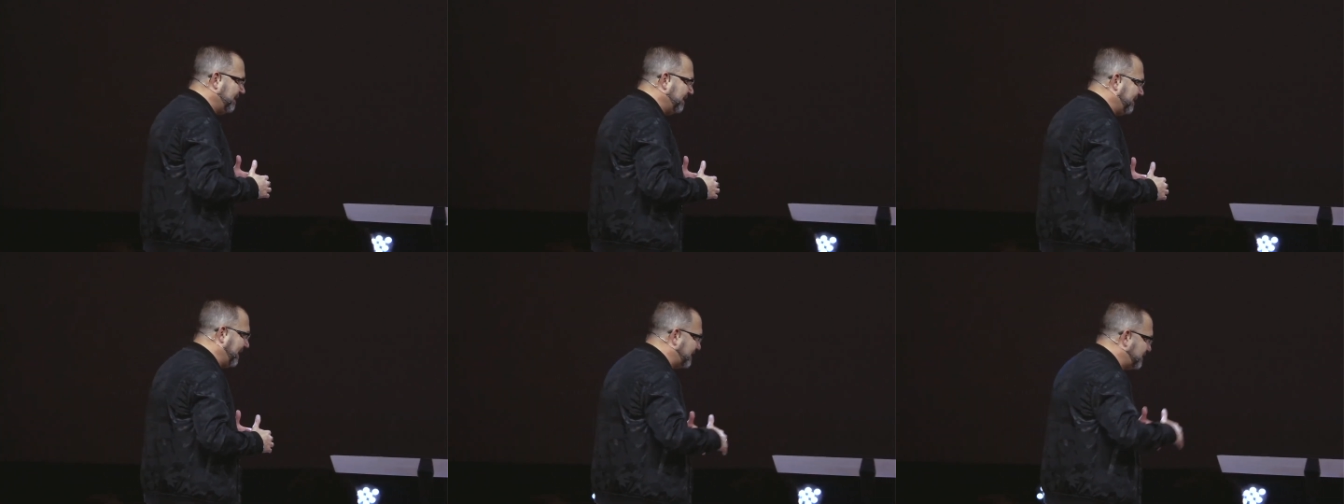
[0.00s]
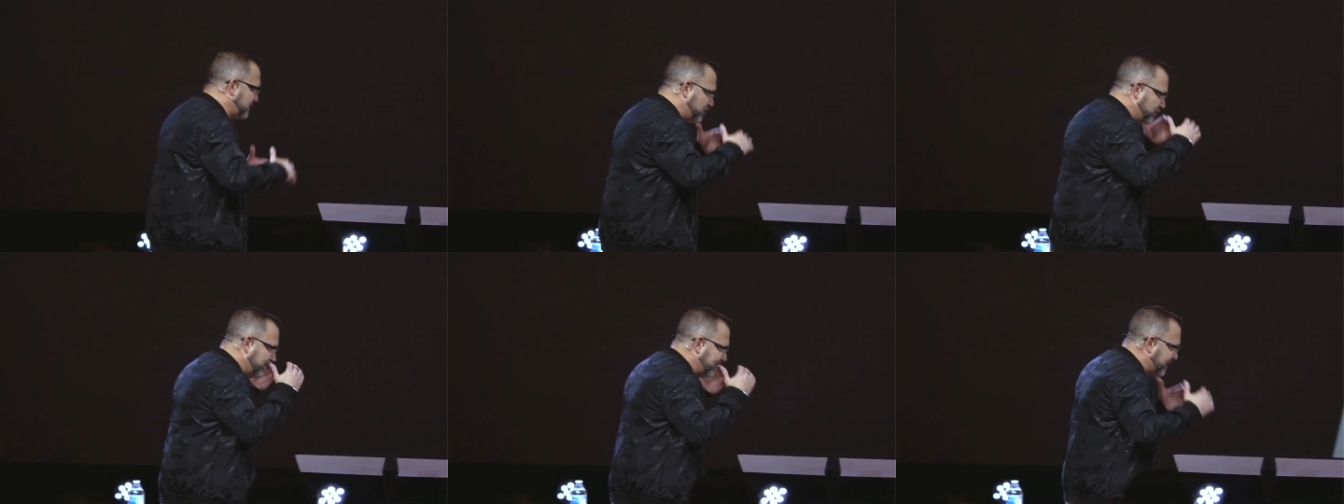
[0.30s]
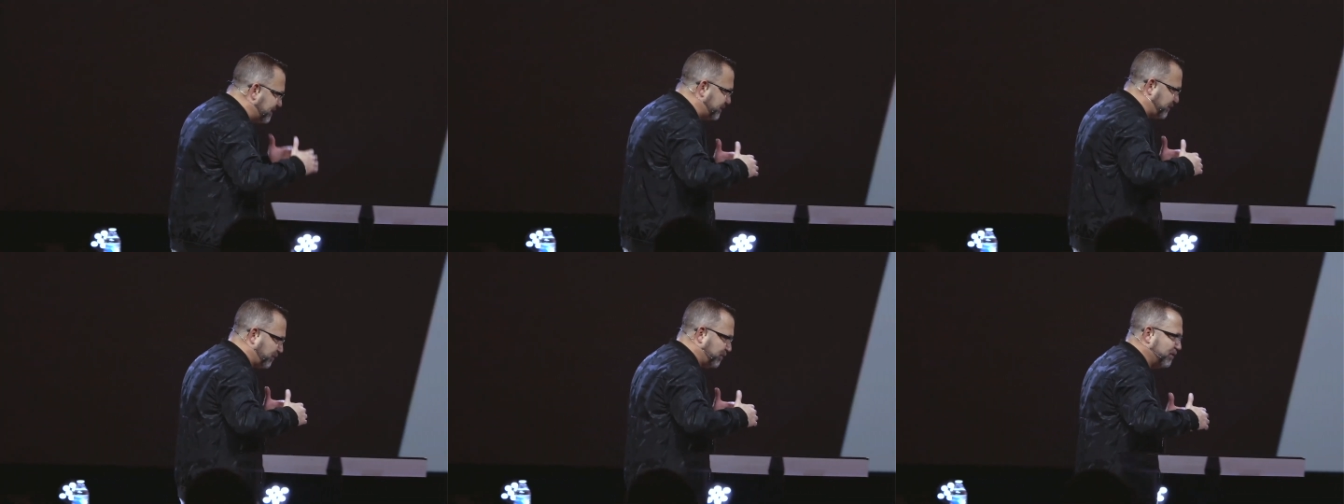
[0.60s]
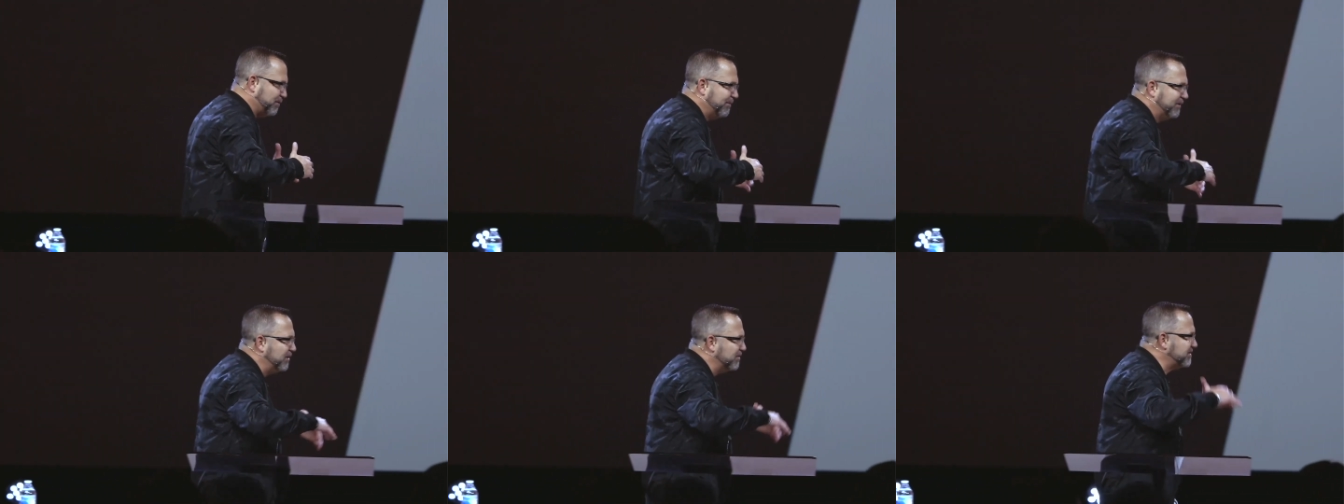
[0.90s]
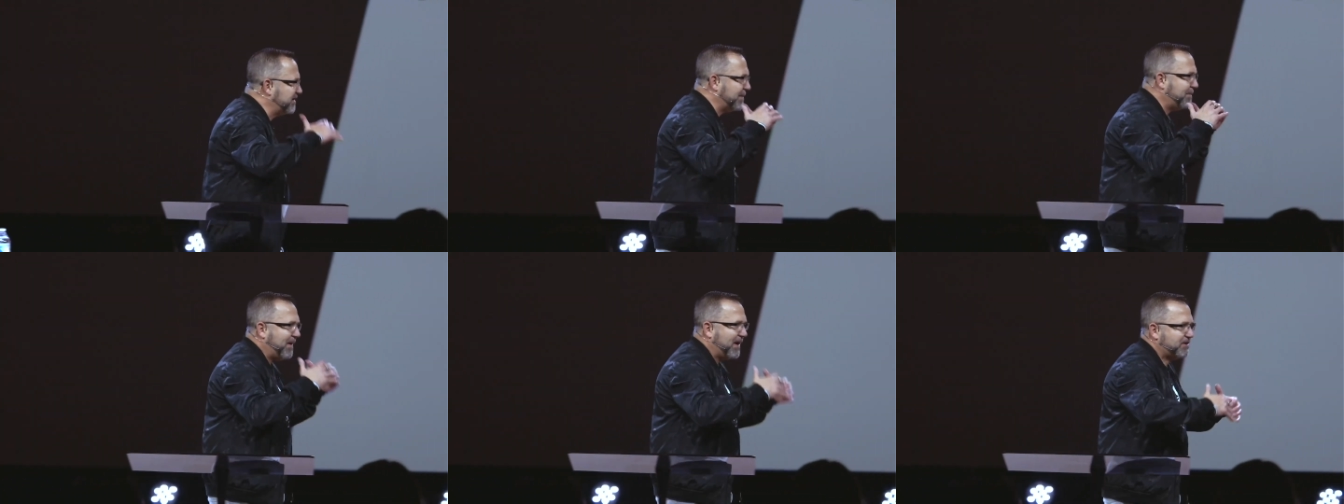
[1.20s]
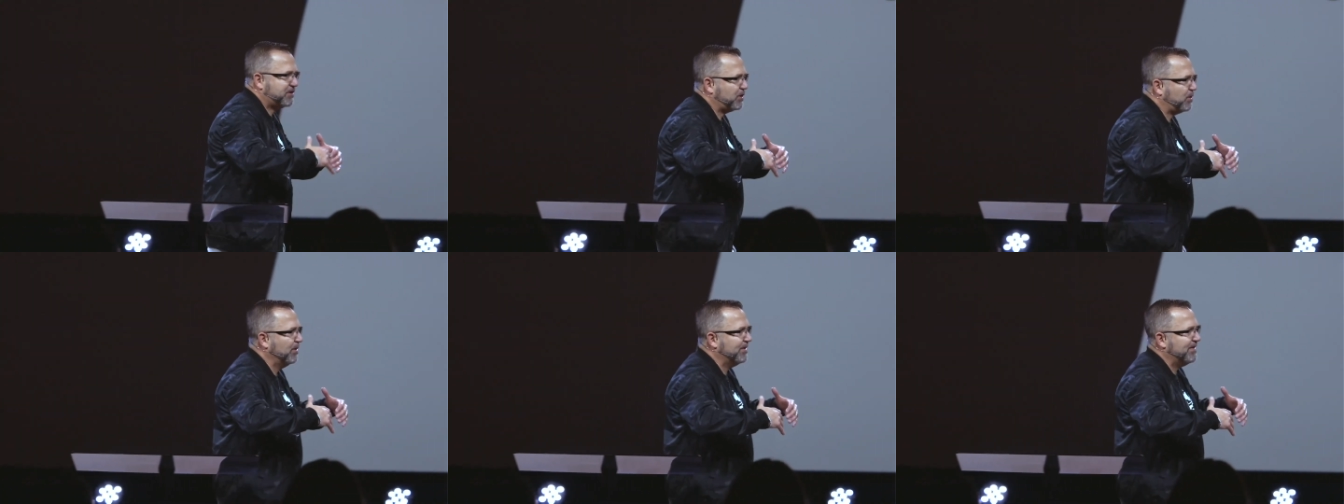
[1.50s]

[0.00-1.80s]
that's you in this room, and you'd say, Pastor Quentin,